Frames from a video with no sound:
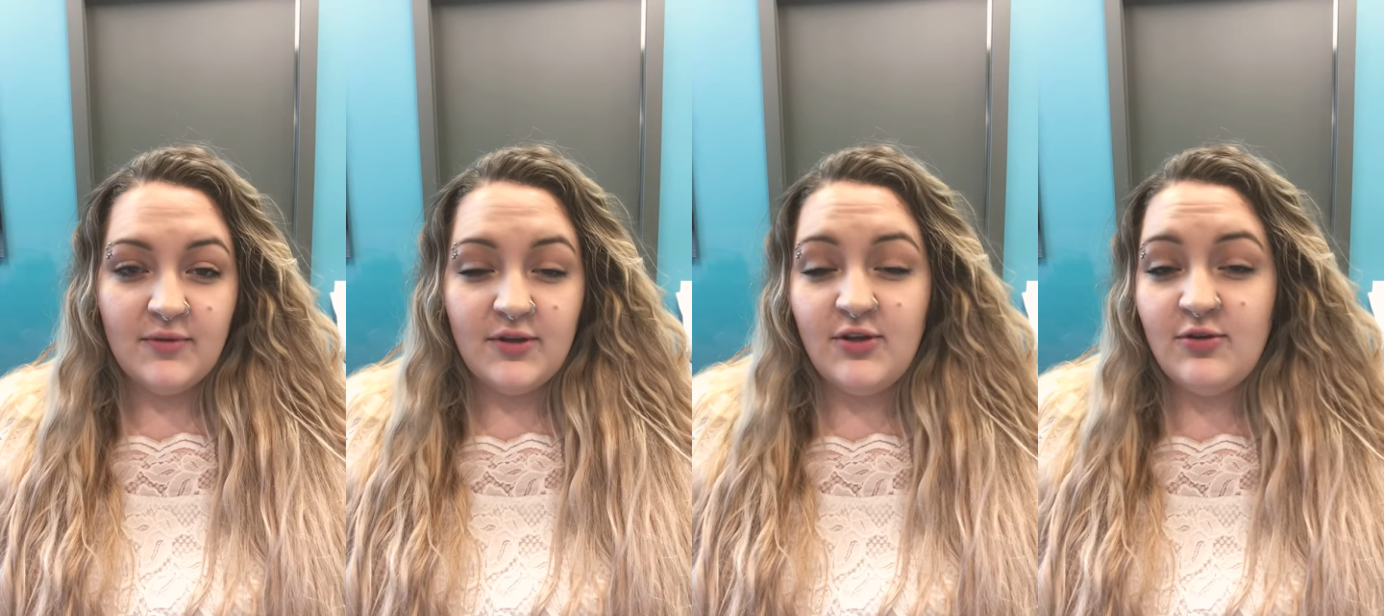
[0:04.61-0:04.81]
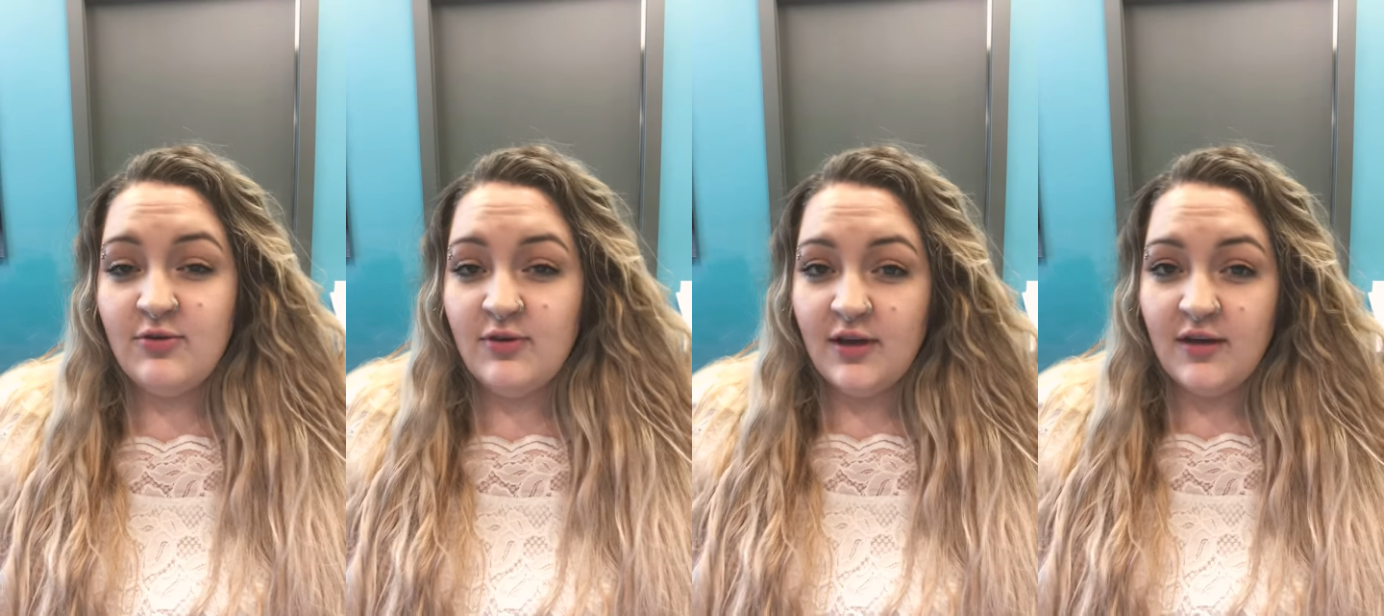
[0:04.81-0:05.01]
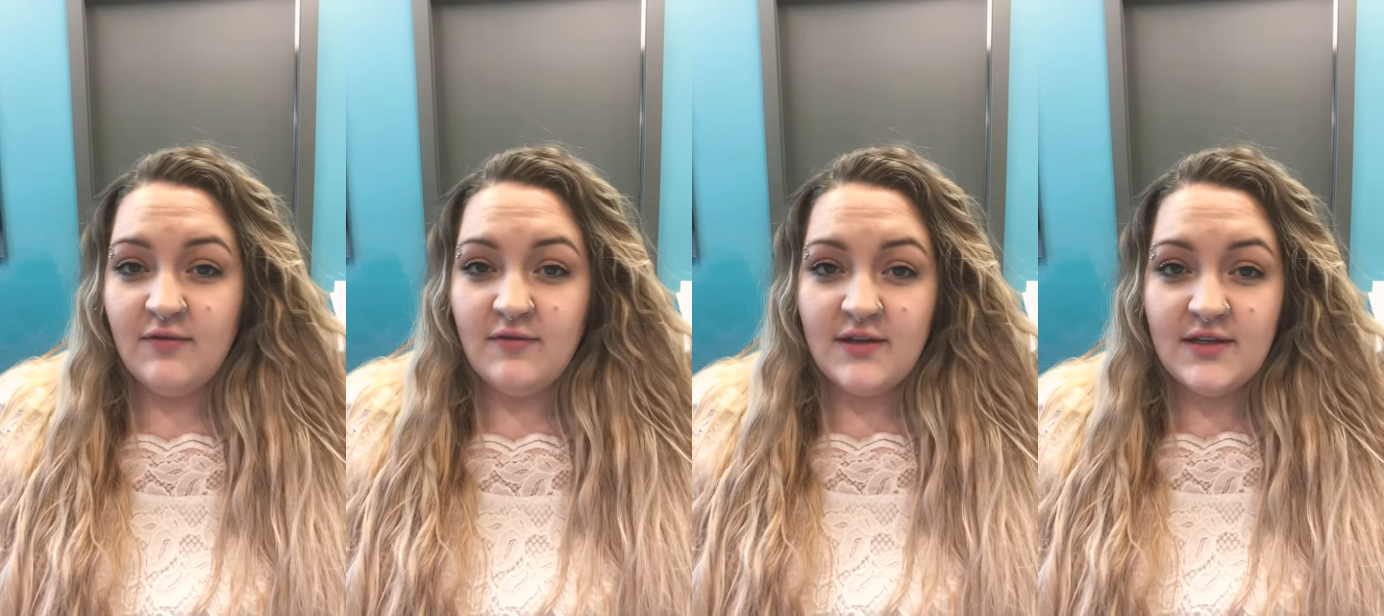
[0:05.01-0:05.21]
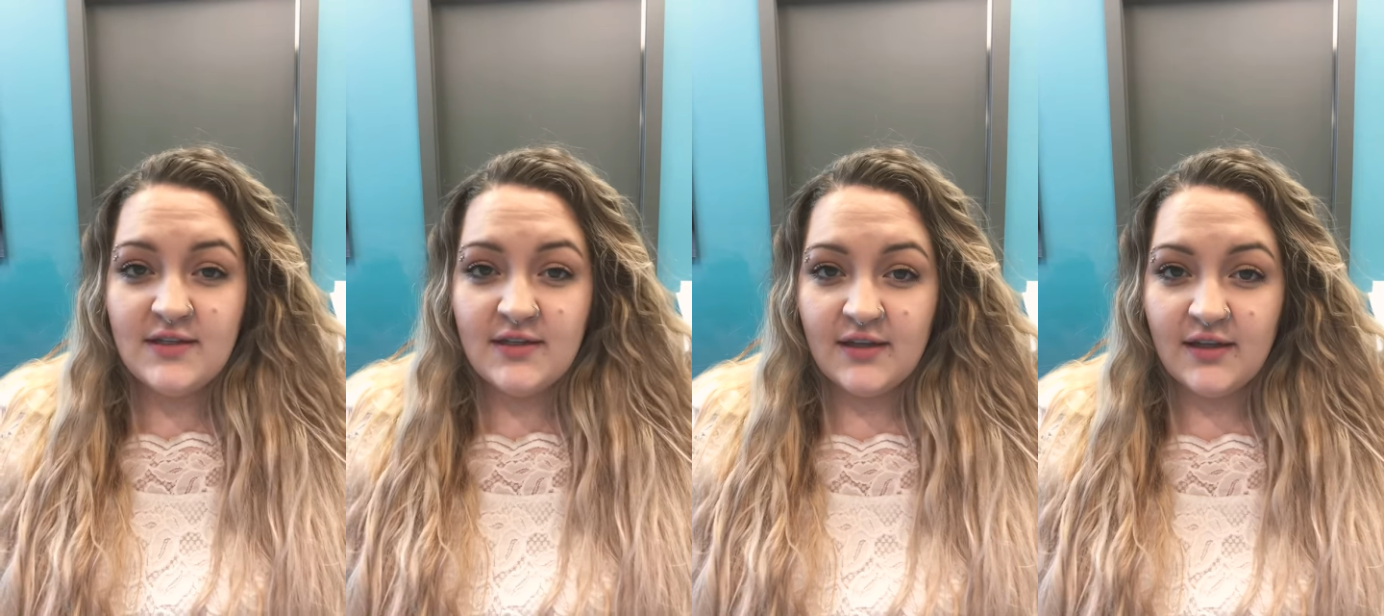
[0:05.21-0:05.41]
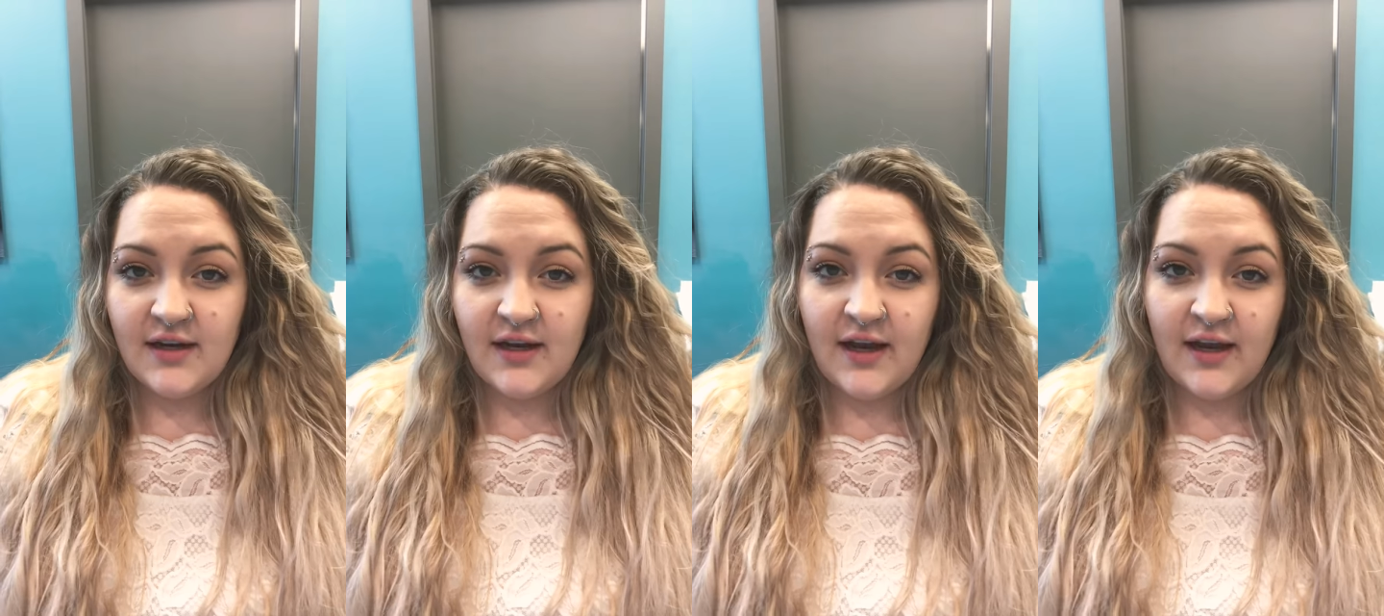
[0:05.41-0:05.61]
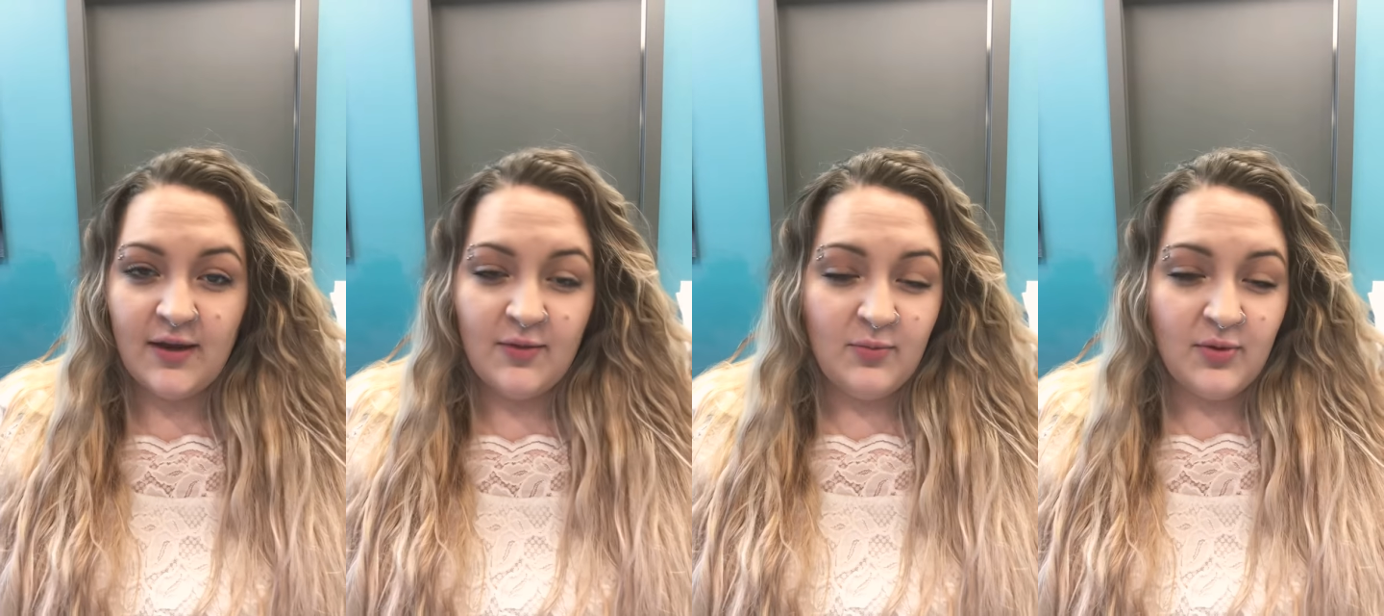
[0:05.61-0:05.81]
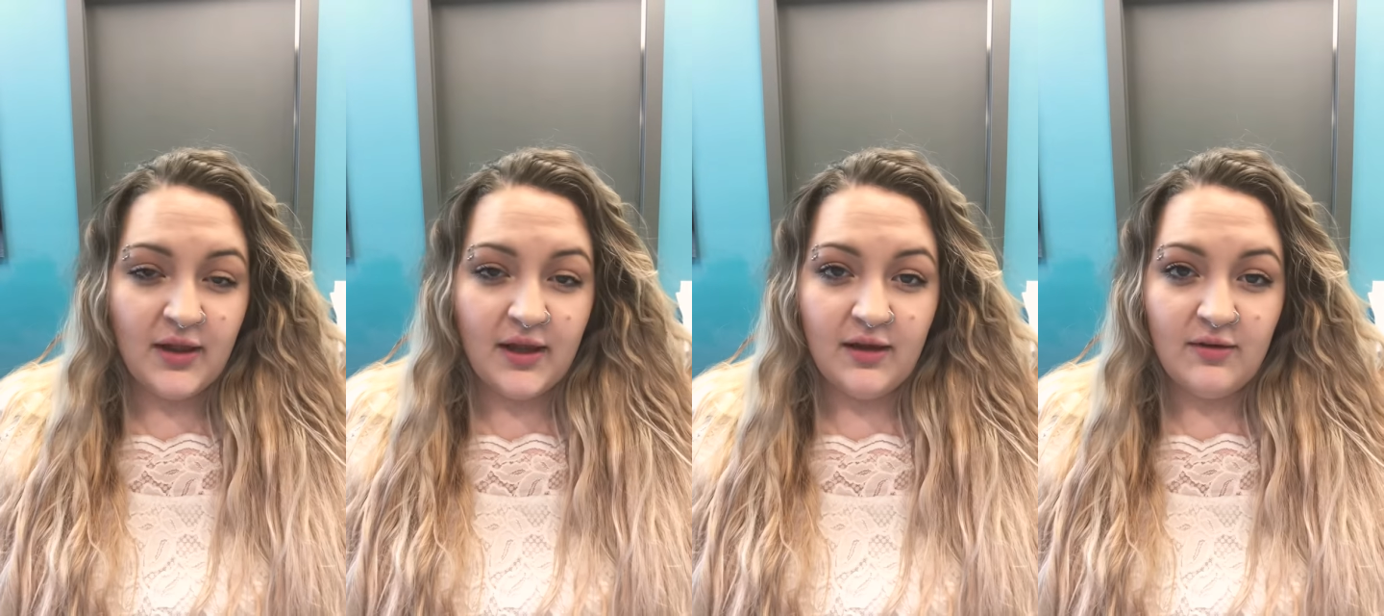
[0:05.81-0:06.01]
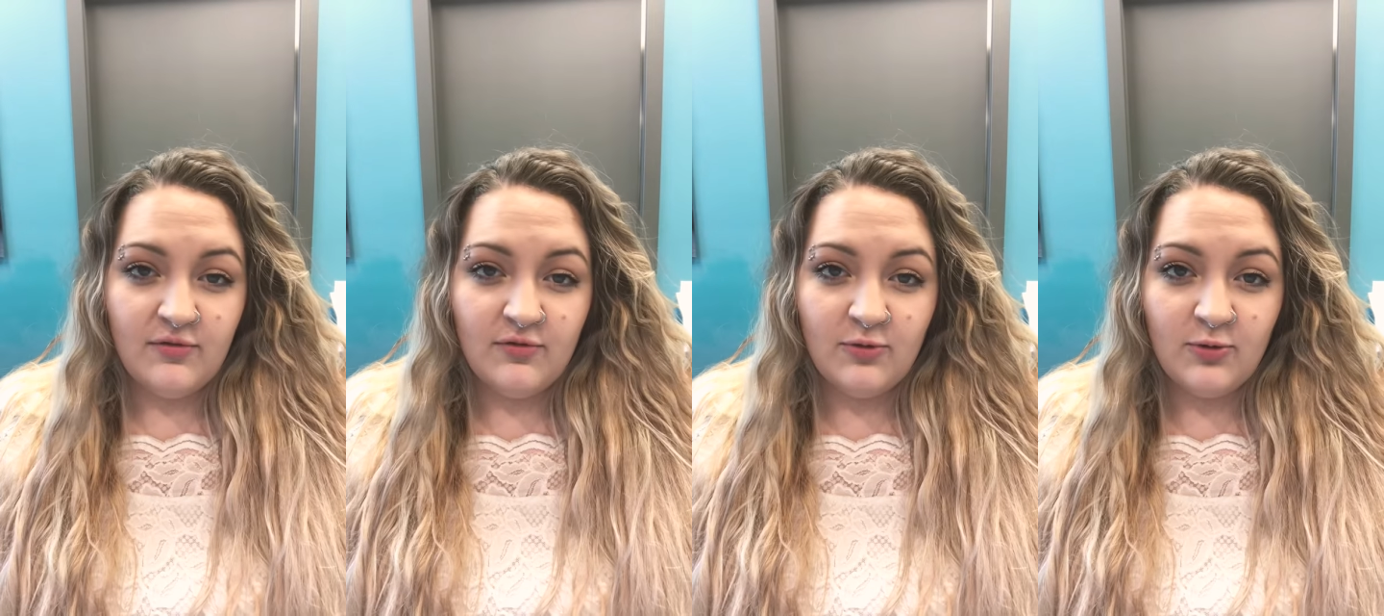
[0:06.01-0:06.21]
the UK visa that I
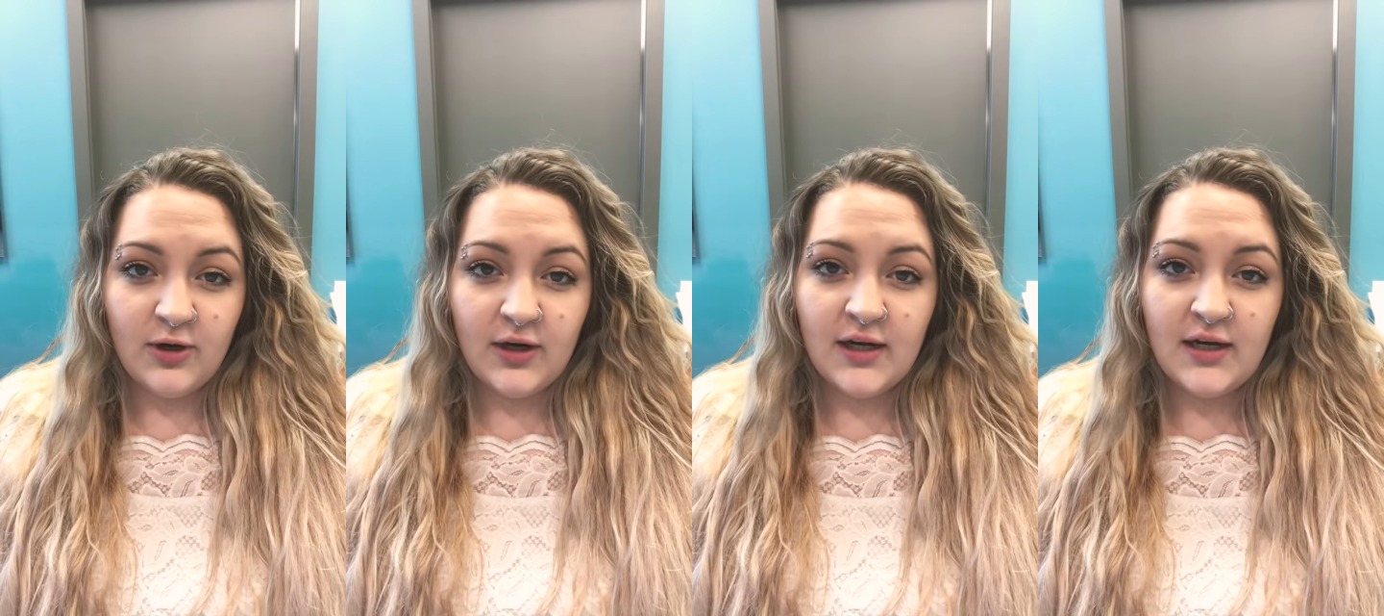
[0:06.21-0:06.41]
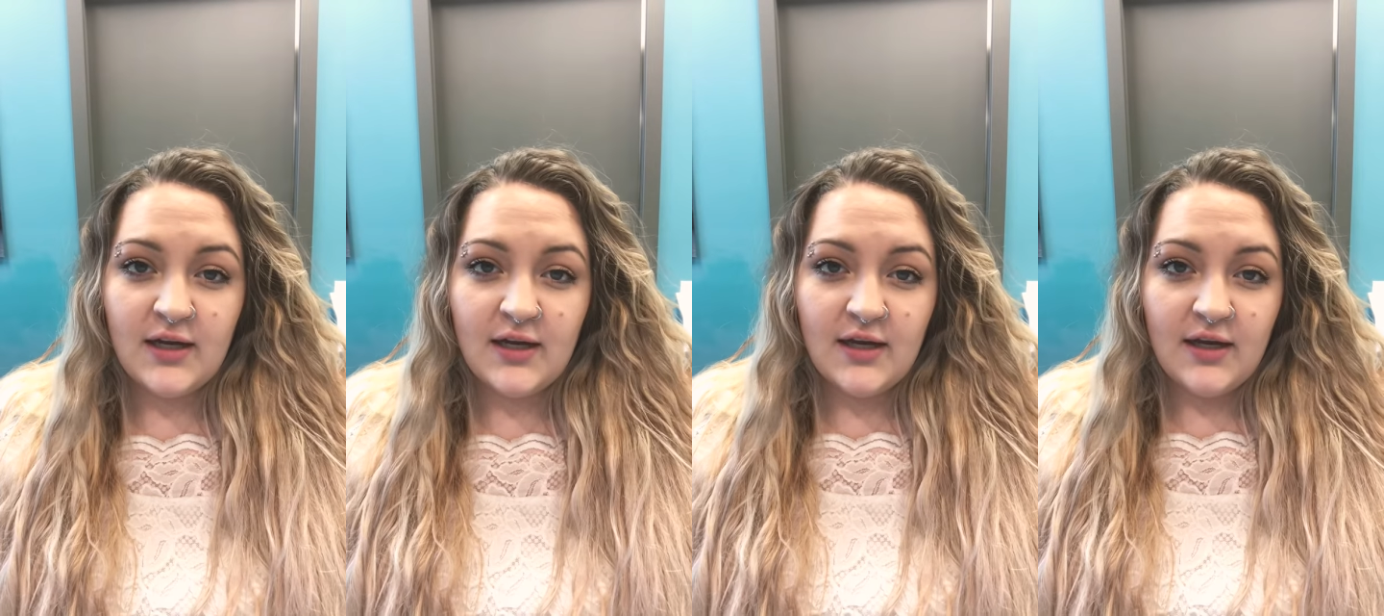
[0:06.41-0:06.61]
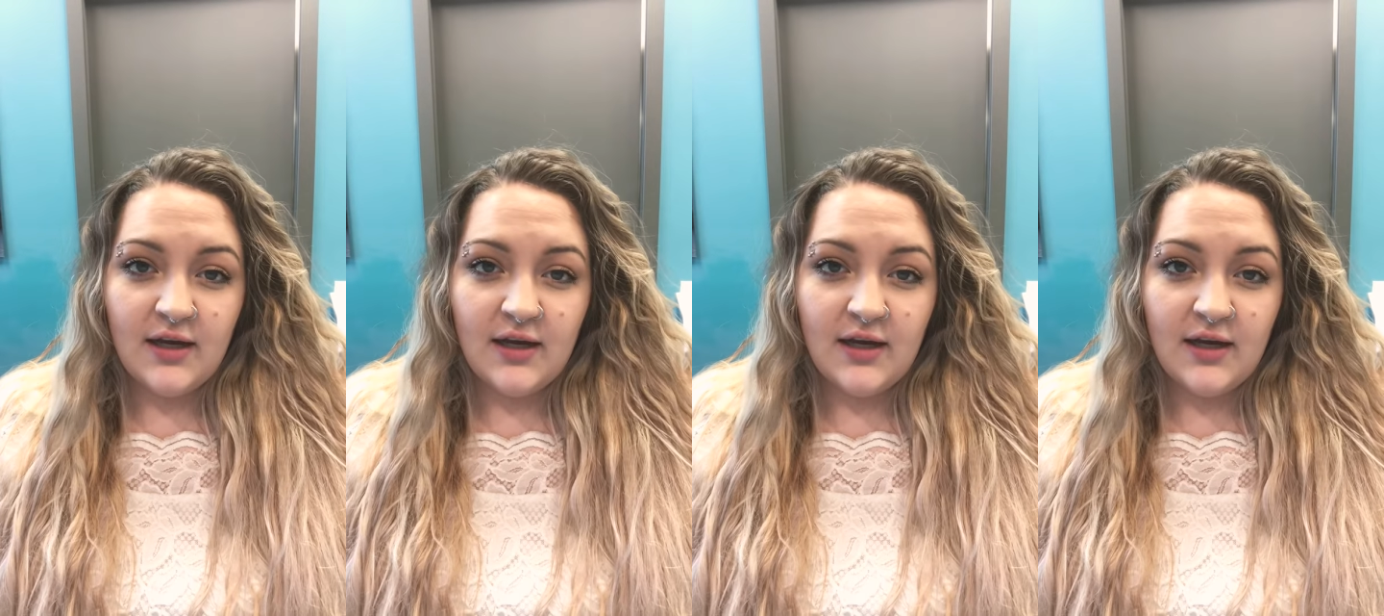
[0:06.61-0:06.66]
applied for,